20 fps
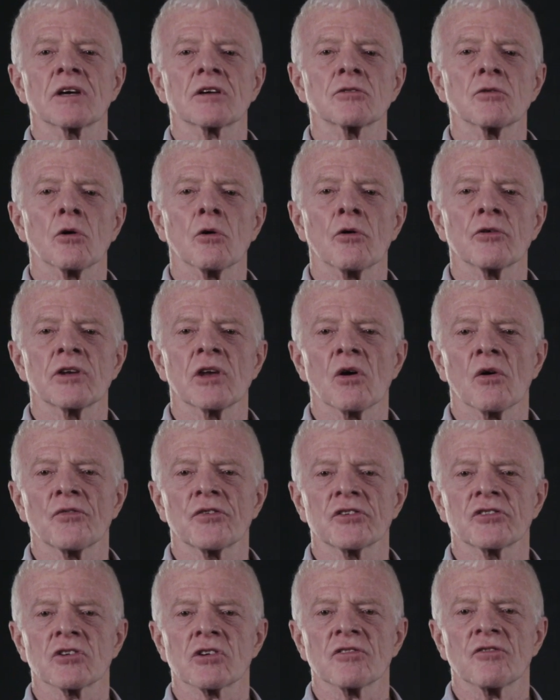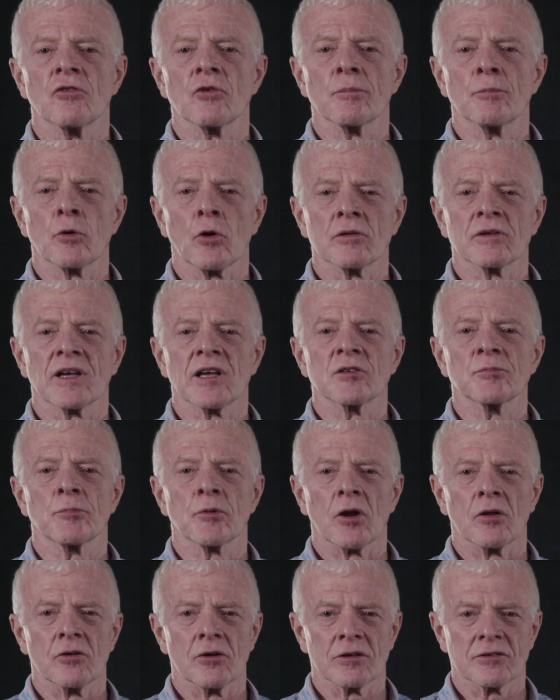Technology Officer for Broadcast
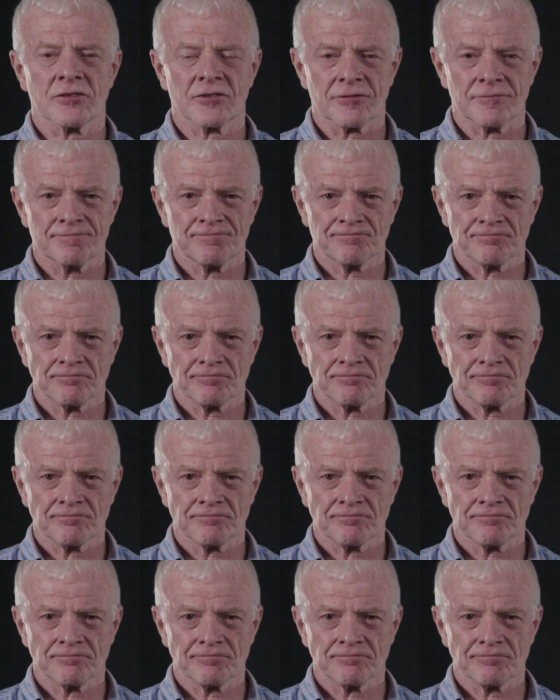Products.